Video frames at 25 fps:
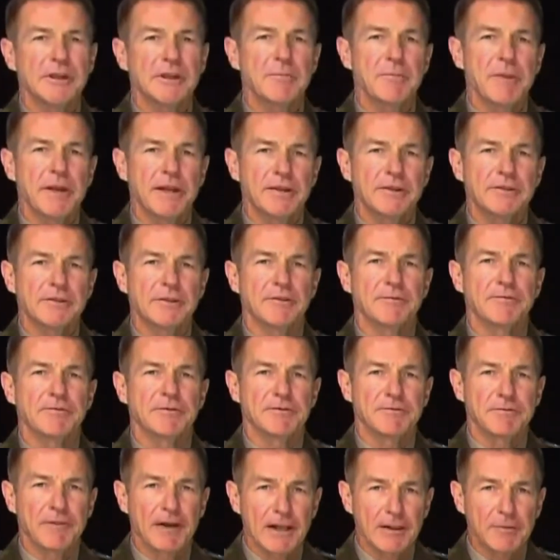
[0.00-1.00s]
committed to
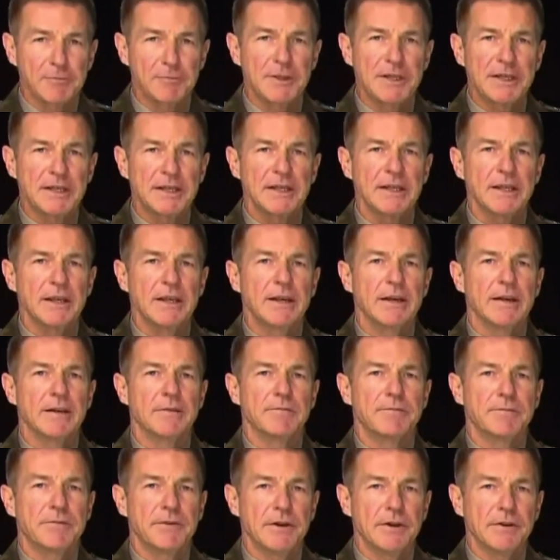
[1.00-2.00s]
developing and
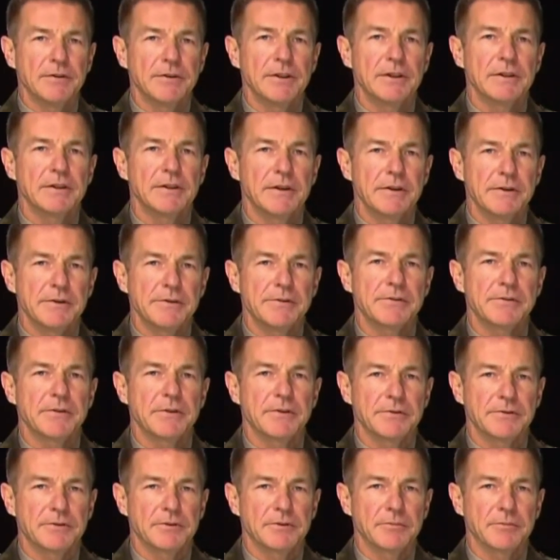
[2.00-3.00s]
building these systems.